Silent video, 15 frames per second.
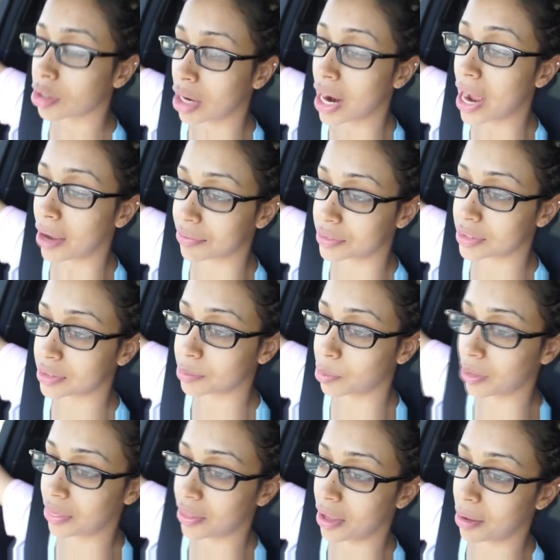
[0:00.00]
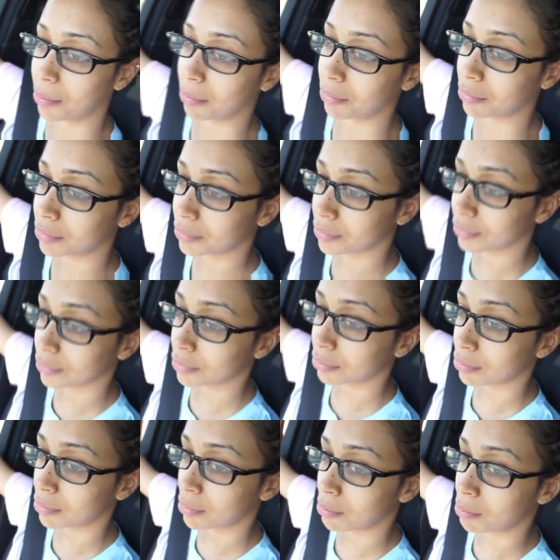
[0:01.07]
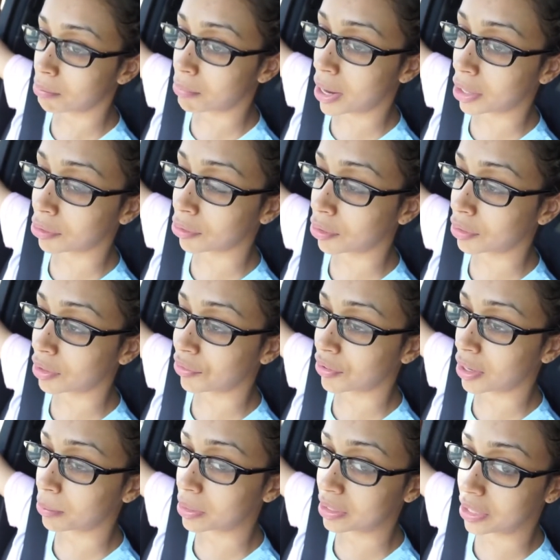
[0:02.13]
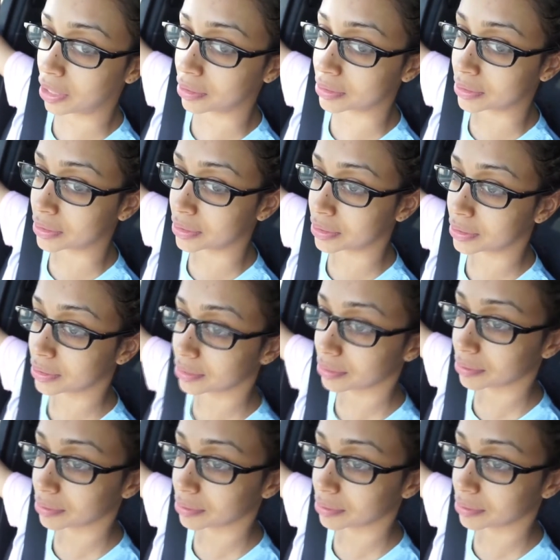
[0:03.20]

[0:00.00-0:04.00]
crafts with them. Making crafts with them? Macaroni family necklaces.